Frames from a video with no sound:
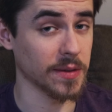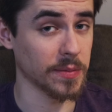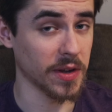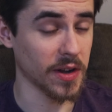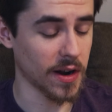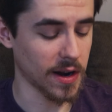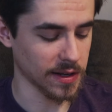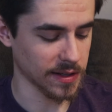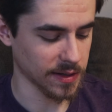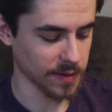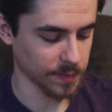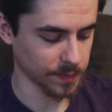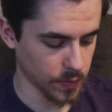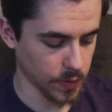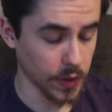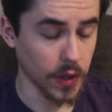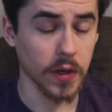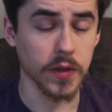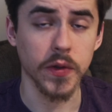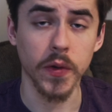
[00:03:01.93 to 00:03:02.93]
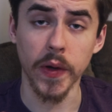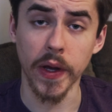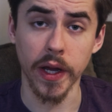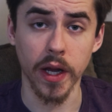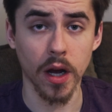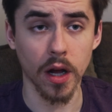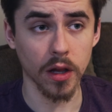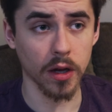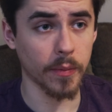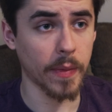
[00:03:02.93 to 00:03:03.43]
to be awesome. You also get
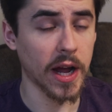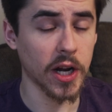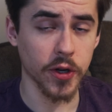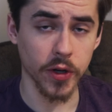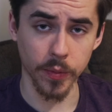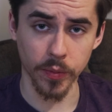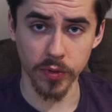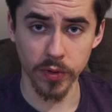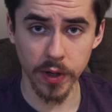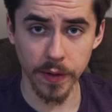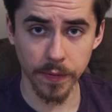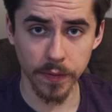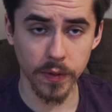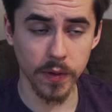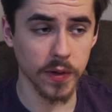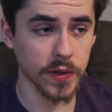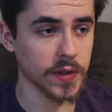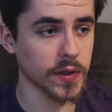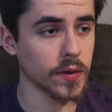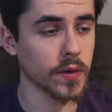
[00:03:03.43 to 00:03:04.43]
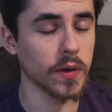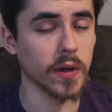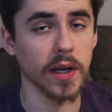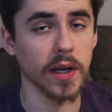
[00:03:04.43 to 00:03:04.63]
color matching peripherals, so you